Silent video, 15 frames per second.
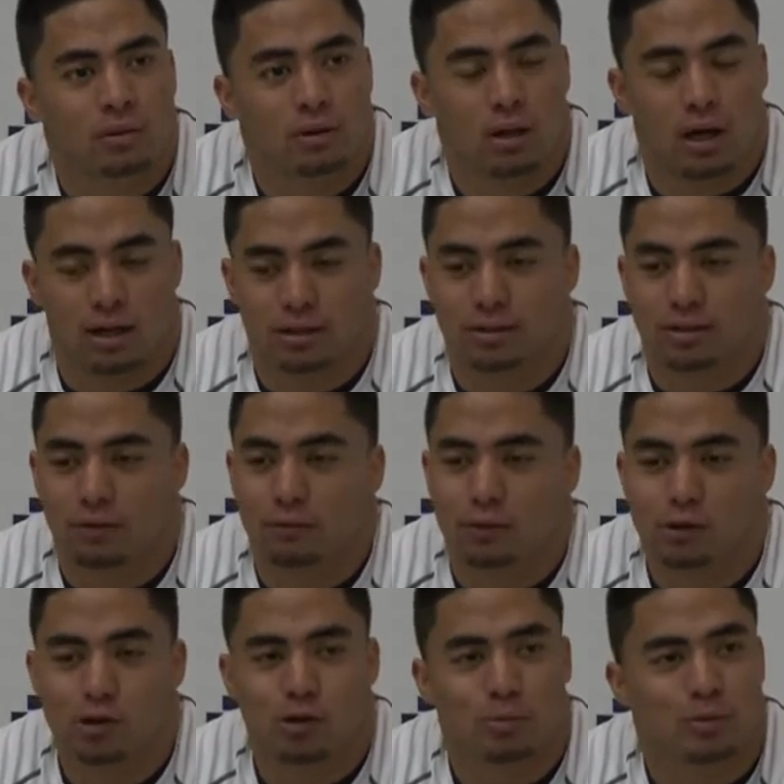It's definitely
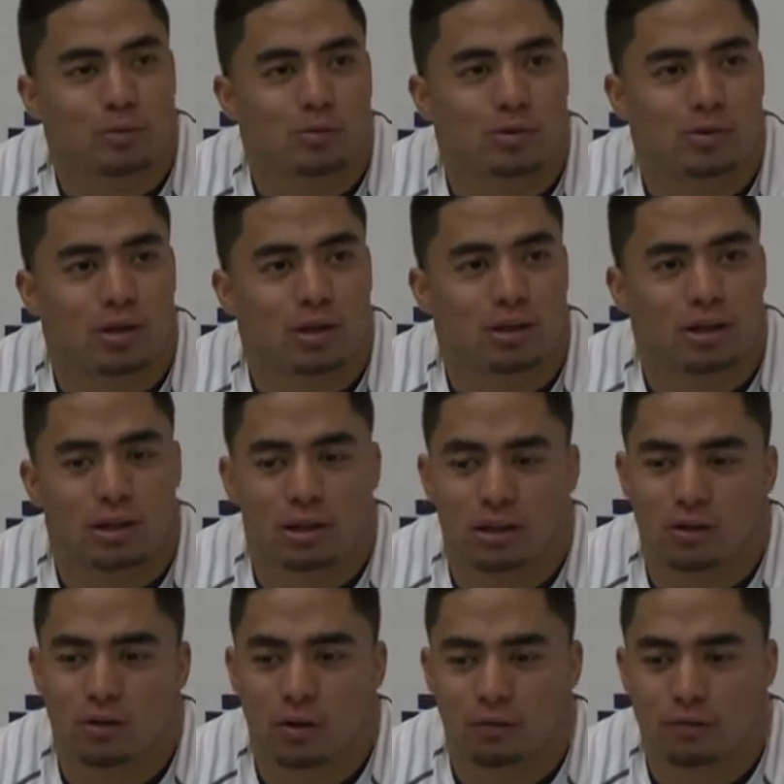a dream come true. I think, you
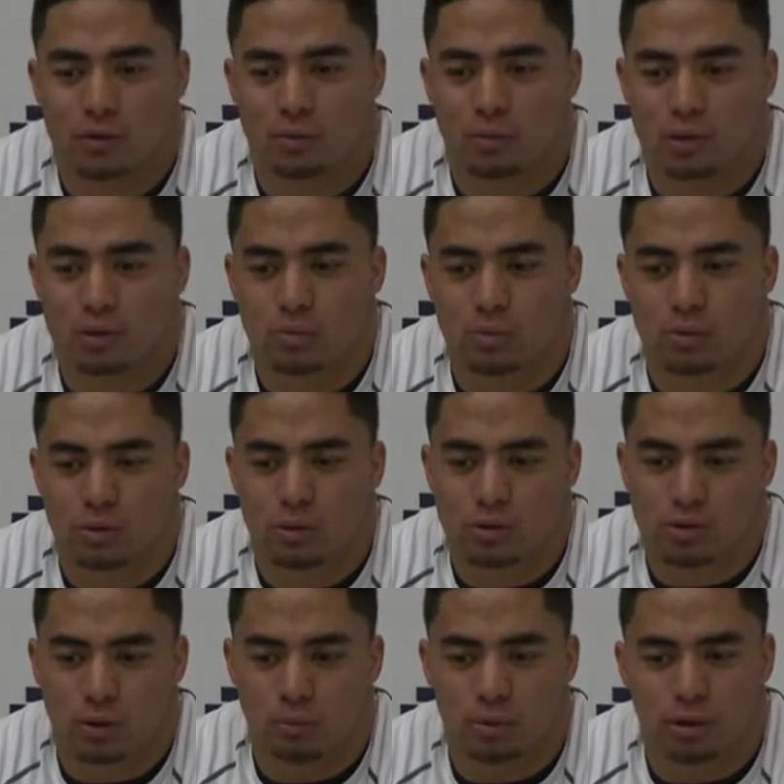know, when you
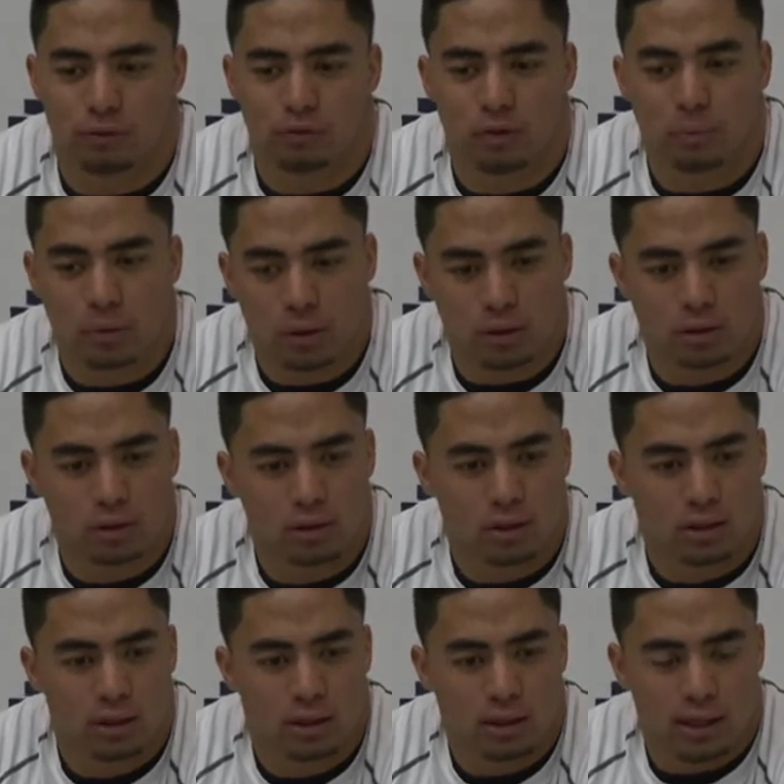start playing football
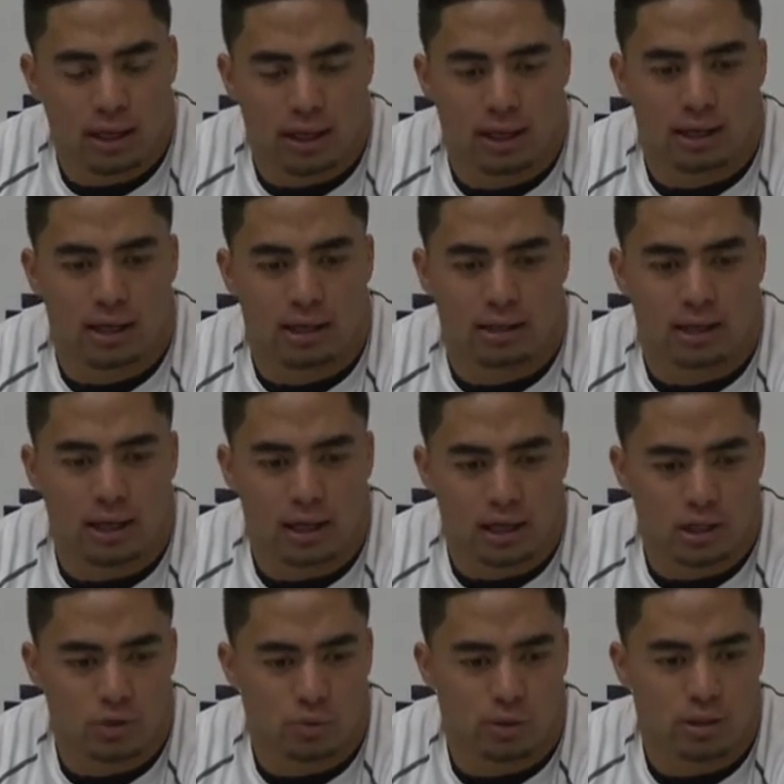and at the
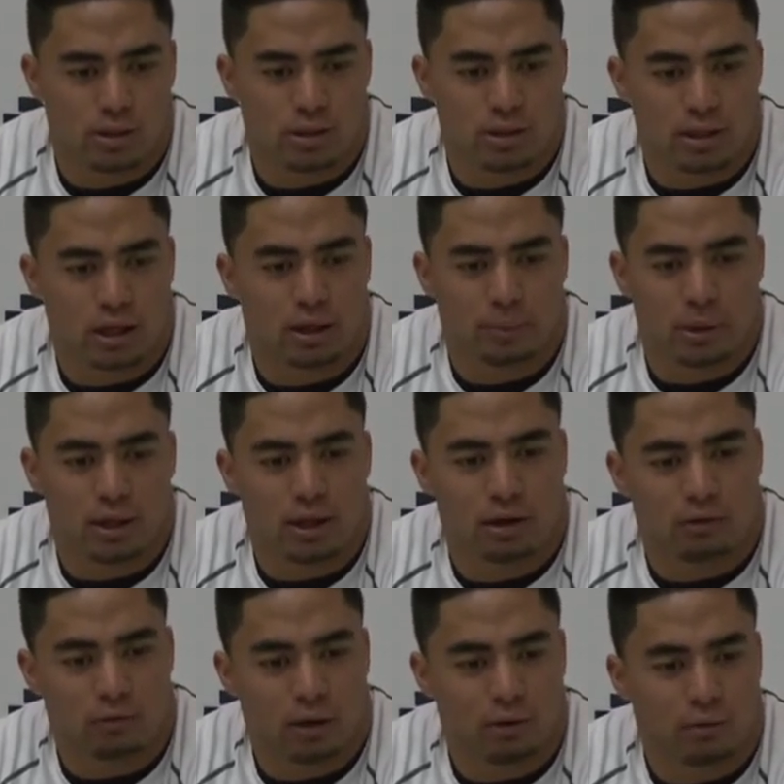age where you decide, man,
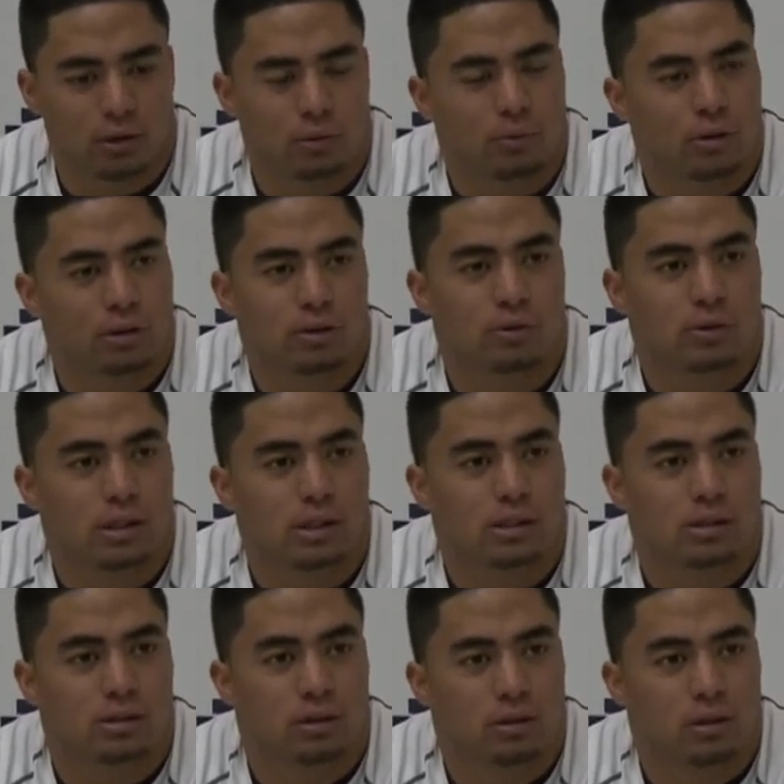I really want to do
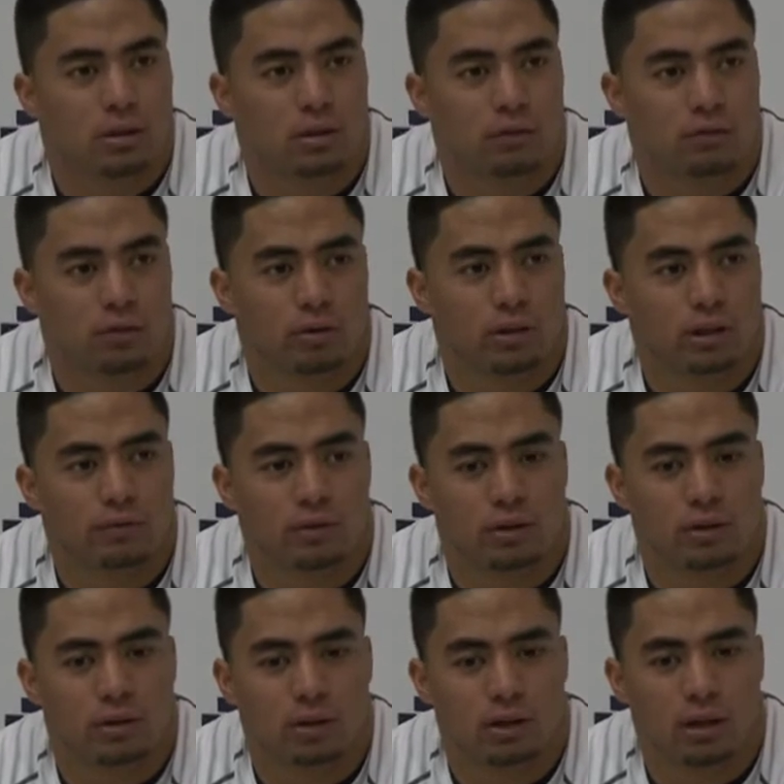this, you know, for a living,
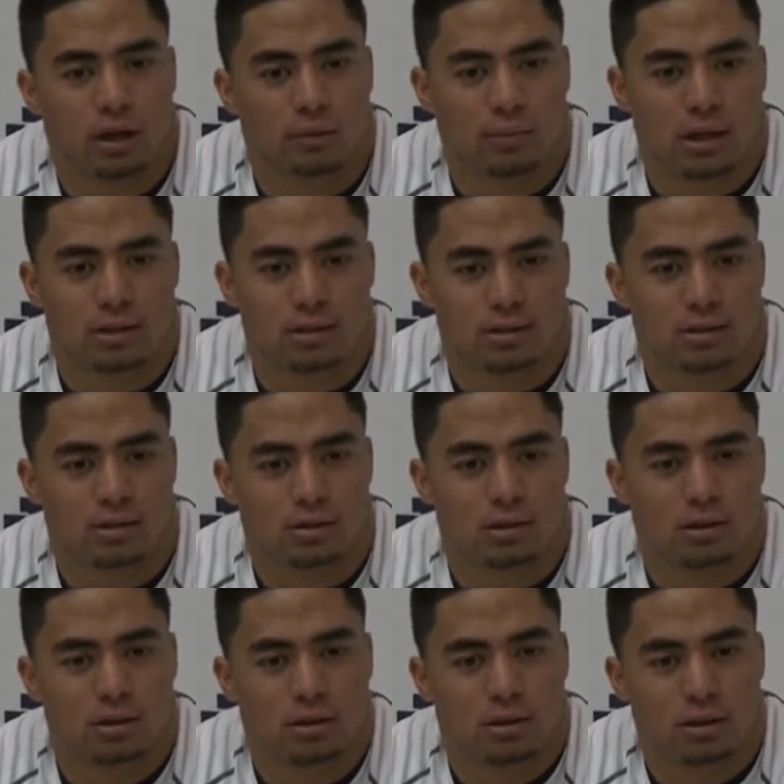that's
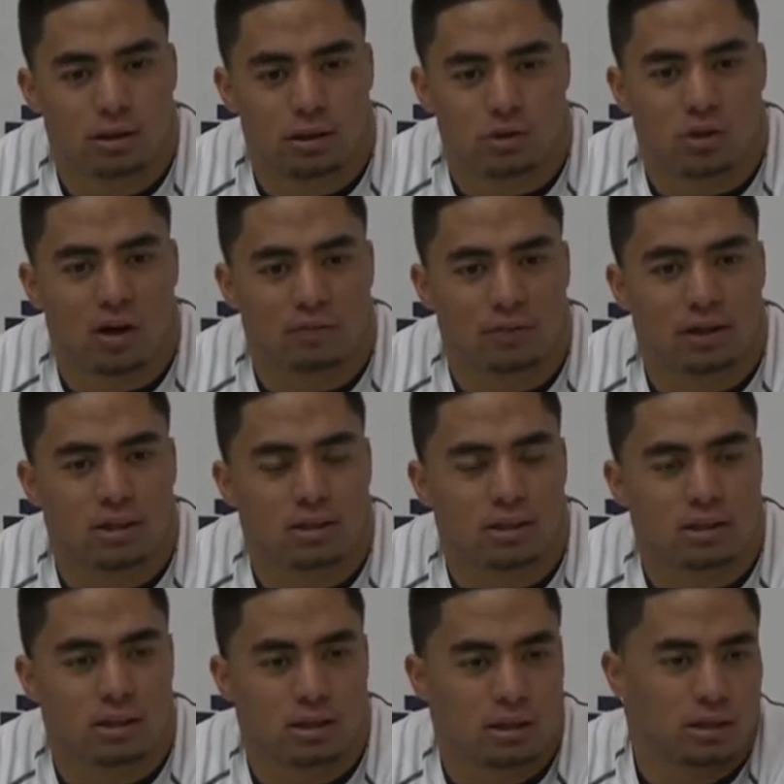the draft day is
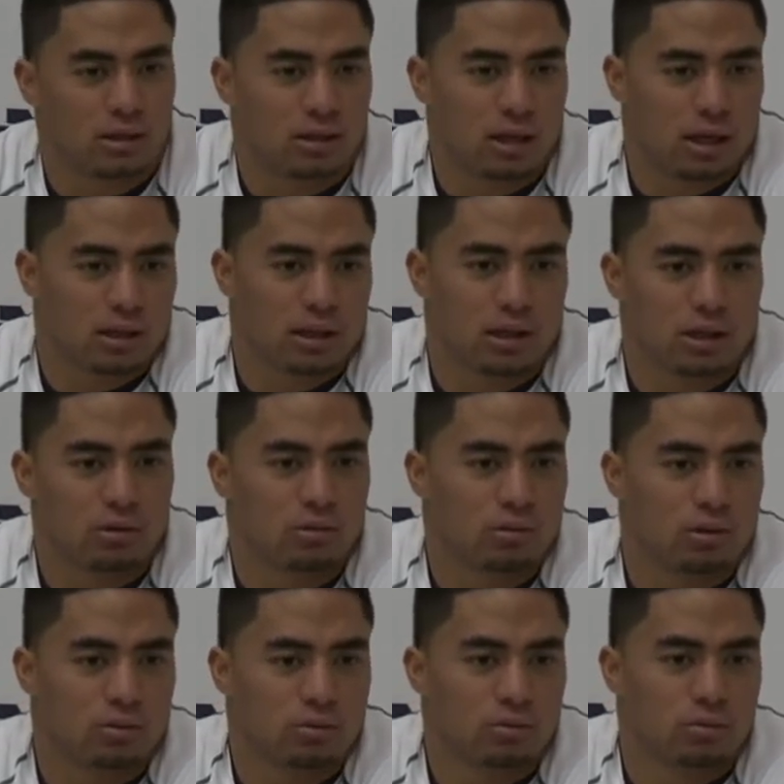the day that
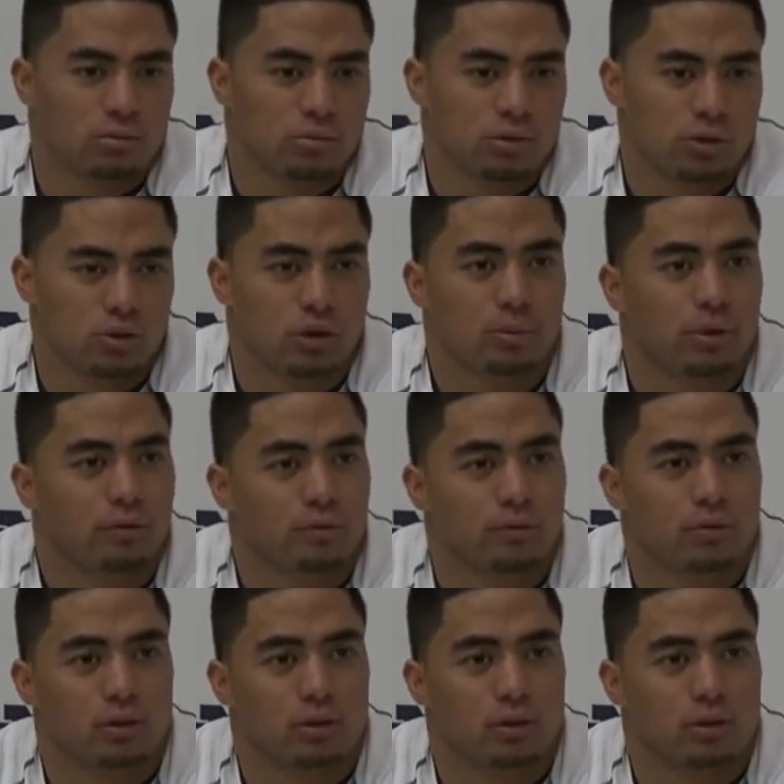you dream of.